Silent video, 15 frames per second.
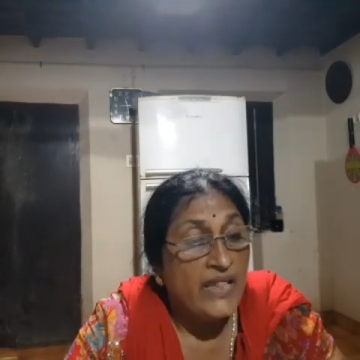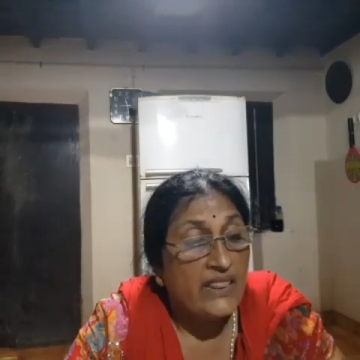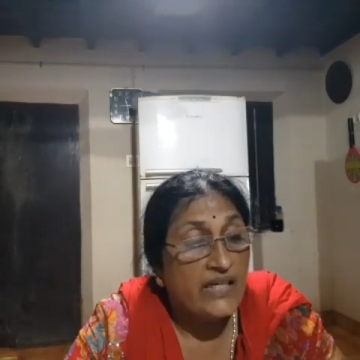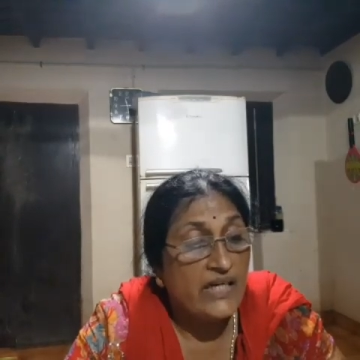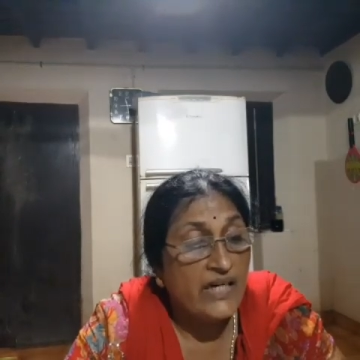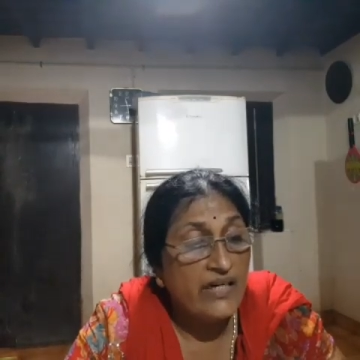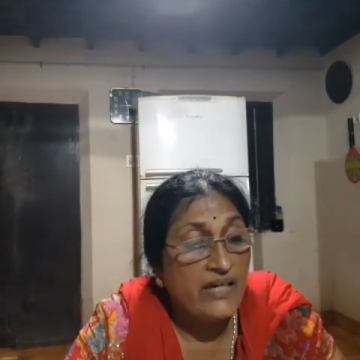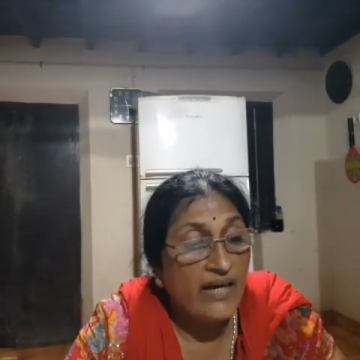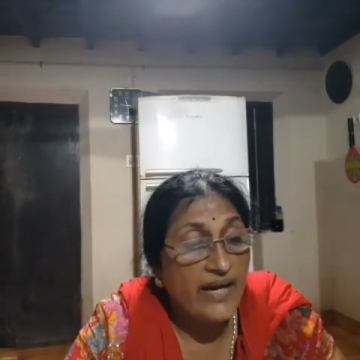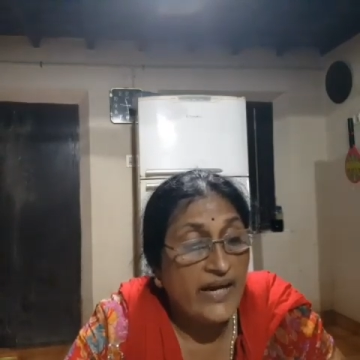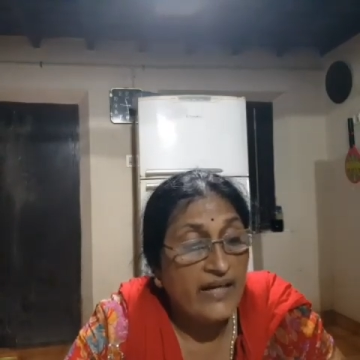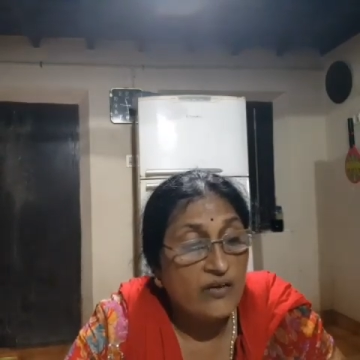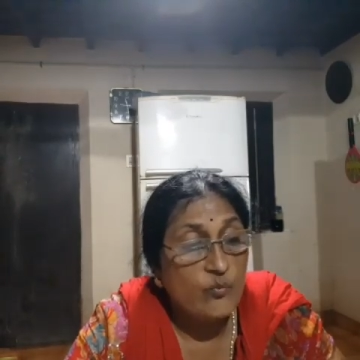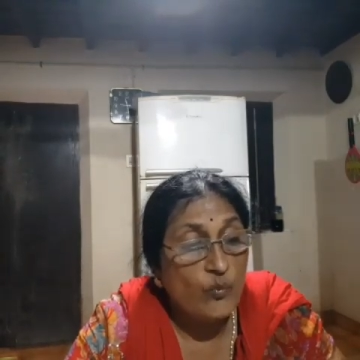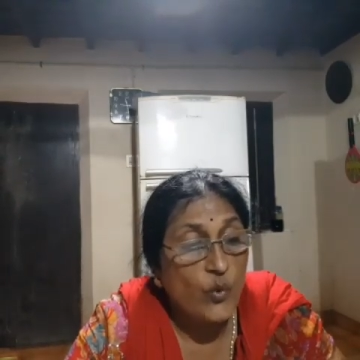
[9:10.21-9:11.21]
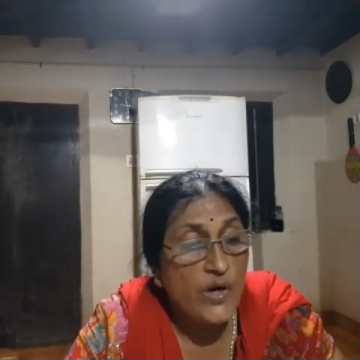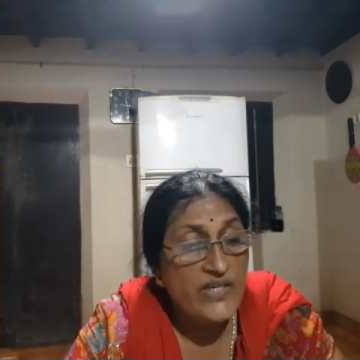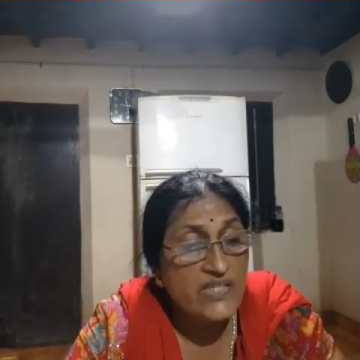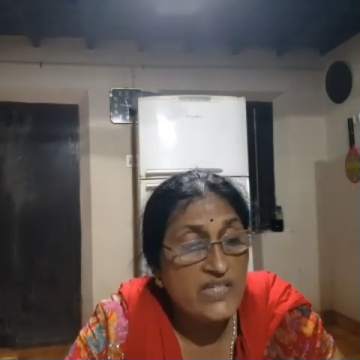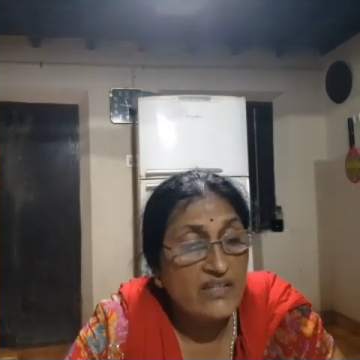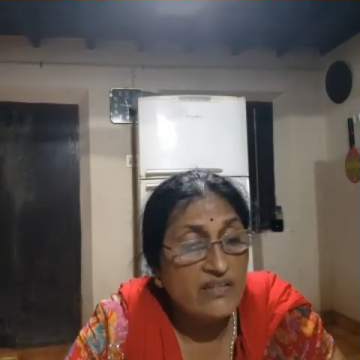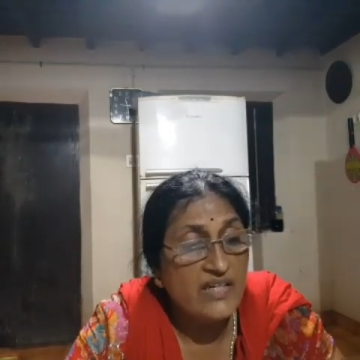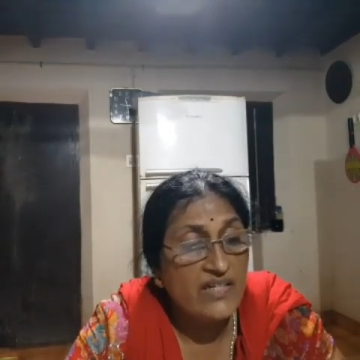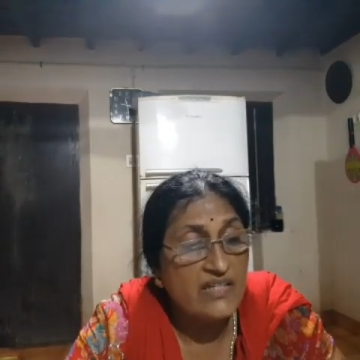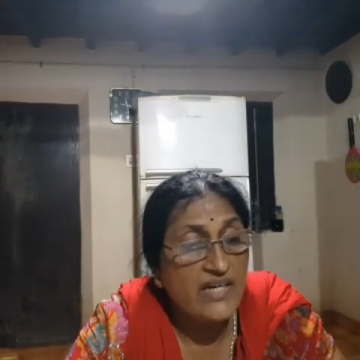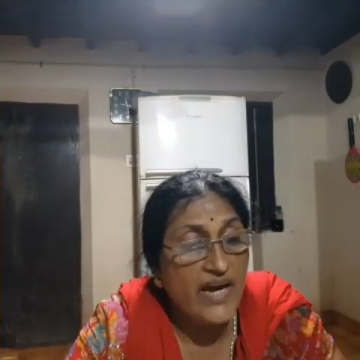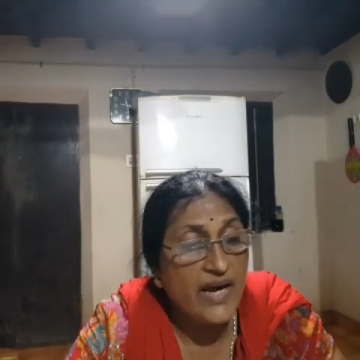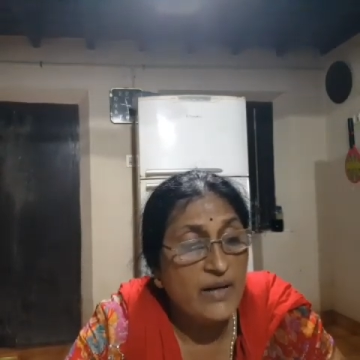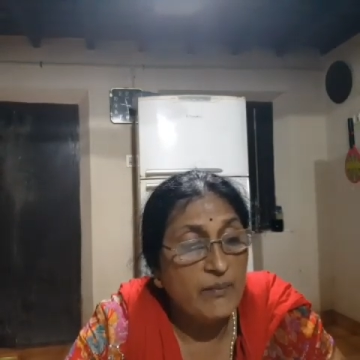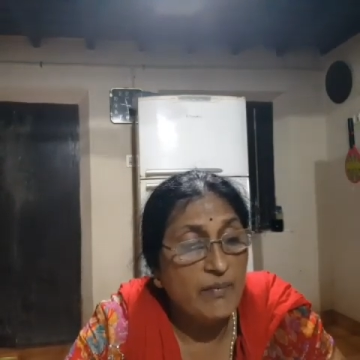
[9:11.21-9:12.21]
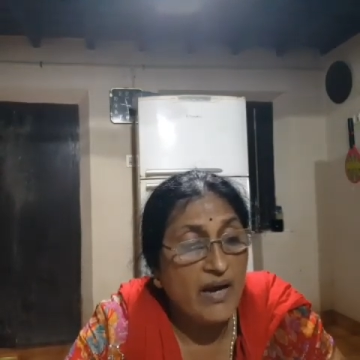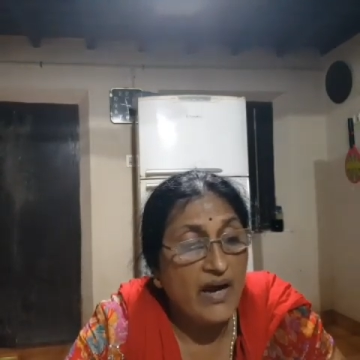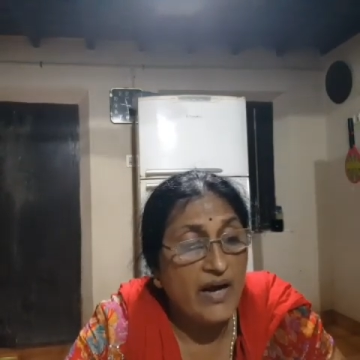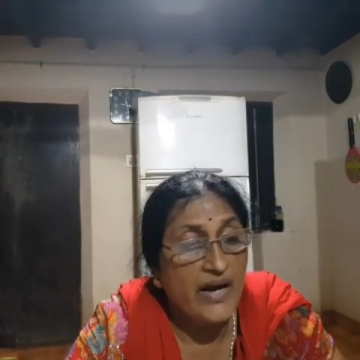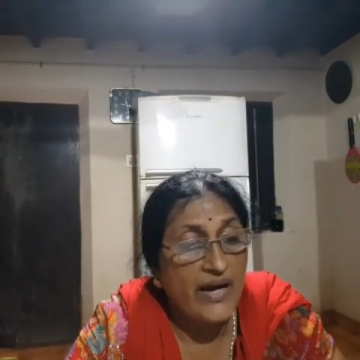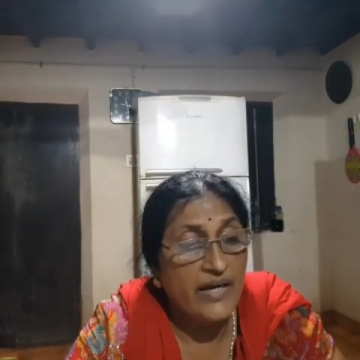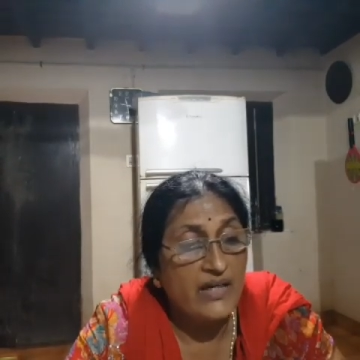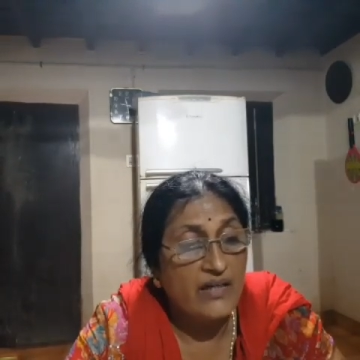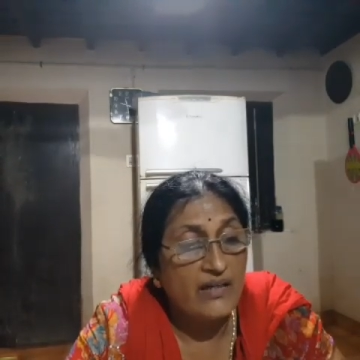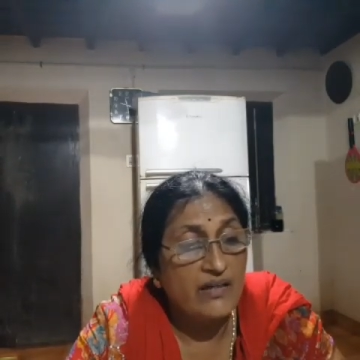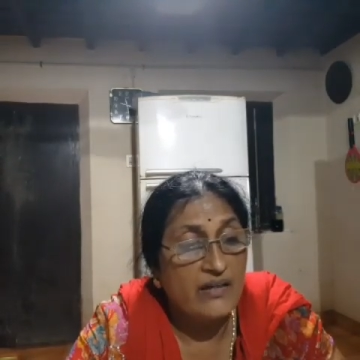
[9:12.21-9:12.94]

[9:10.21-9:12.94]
Third line, was it the time I